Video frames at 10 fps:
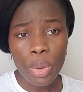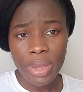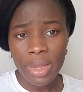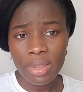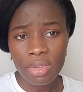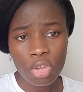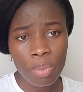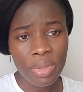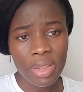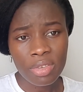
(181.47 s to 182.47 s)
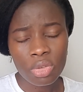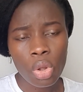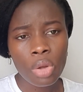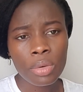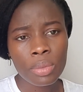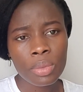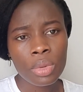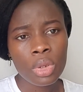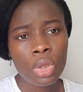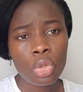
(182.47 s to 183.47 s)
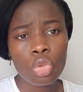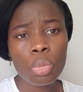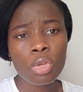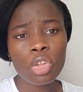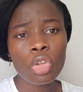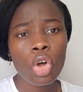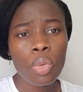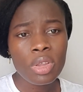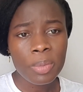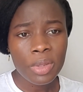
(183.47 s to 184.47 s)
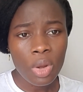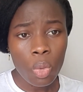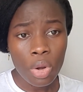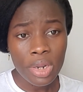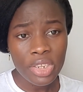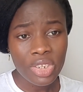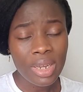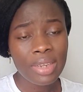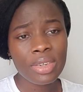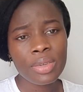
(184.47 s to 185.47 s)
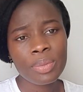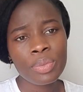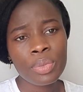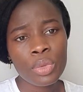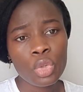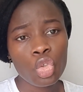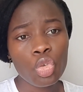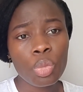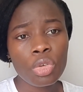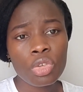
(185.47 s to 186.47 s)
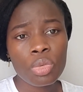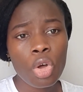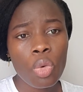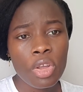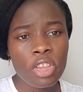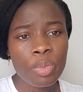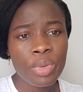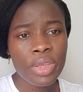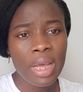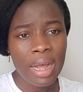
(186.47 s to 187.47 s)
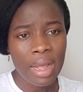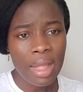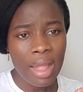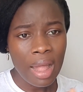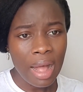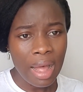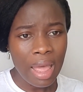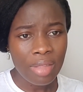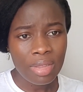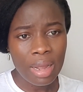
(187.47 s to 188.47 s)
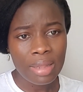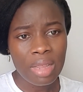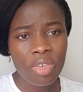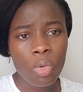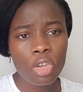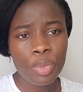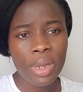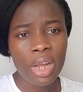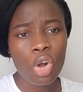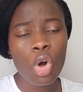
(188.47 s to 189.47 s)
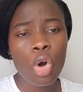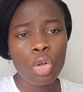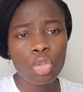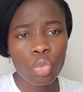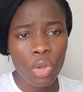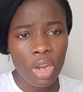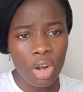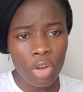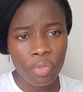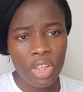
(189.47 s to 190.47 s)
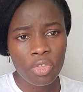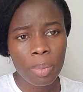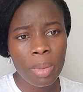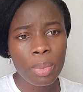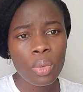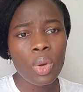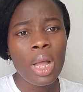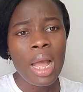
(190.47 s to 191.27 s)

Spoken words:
we get some things done. You must not always be the one in charge. You must not always be at everyone's beck and call, doing a lot of things for people,